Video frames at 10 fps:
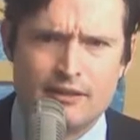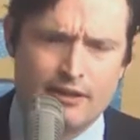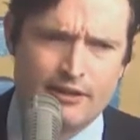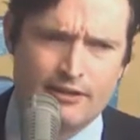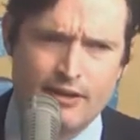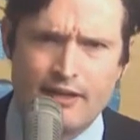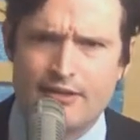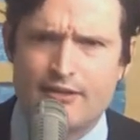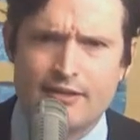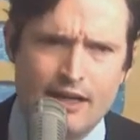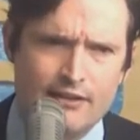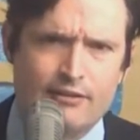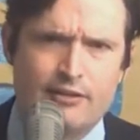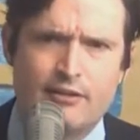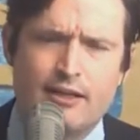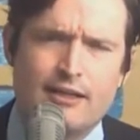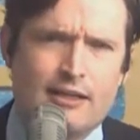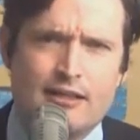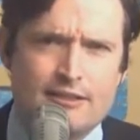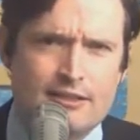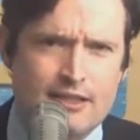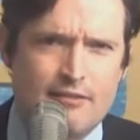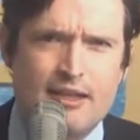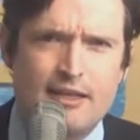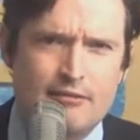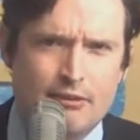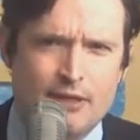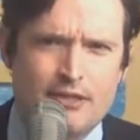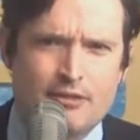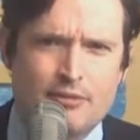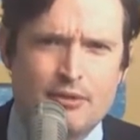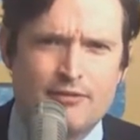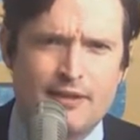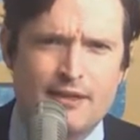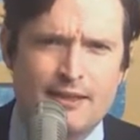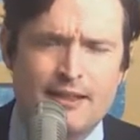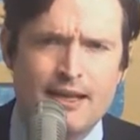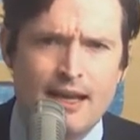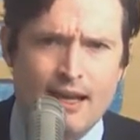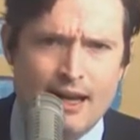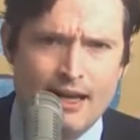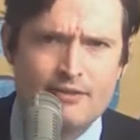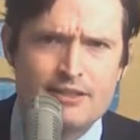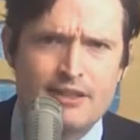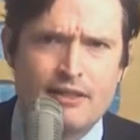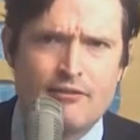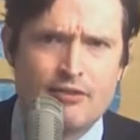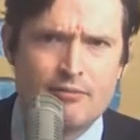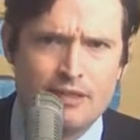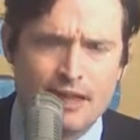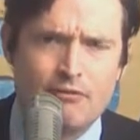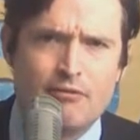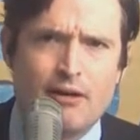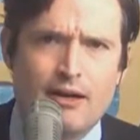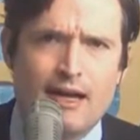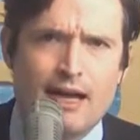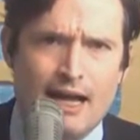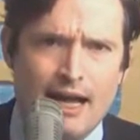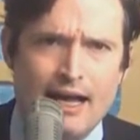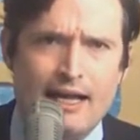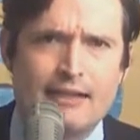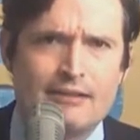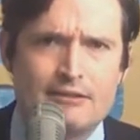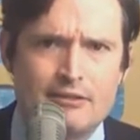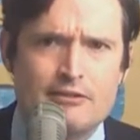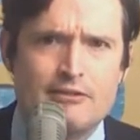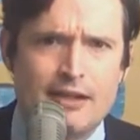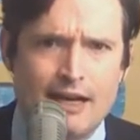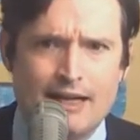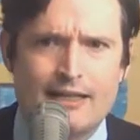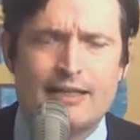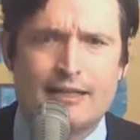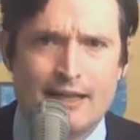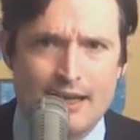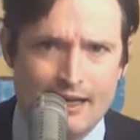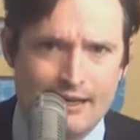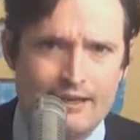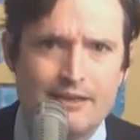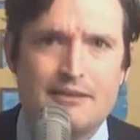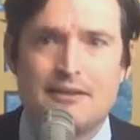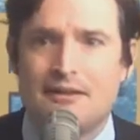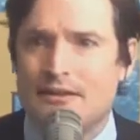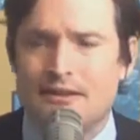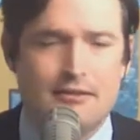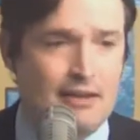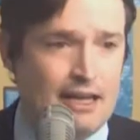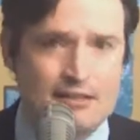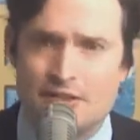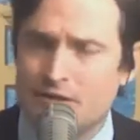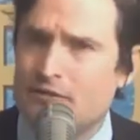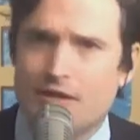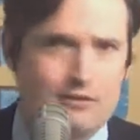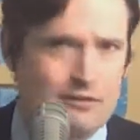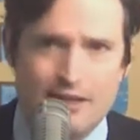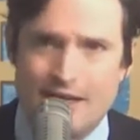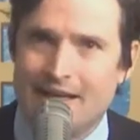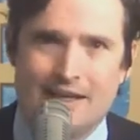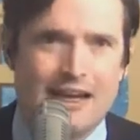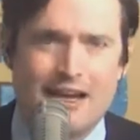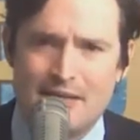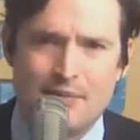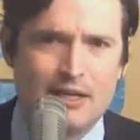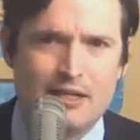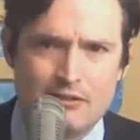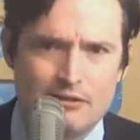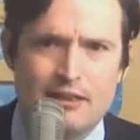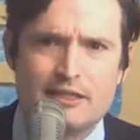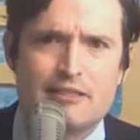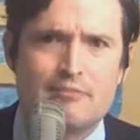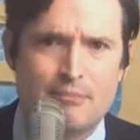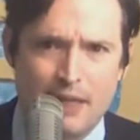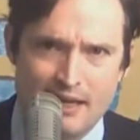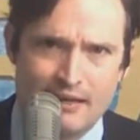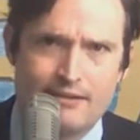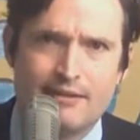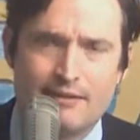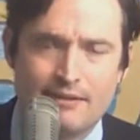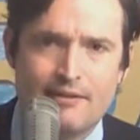you look at the stats, it's not true. And it, it's the same thing he did with racial profiling. I have said from day one, I do not like, as you don't like, anybody who is a bigot,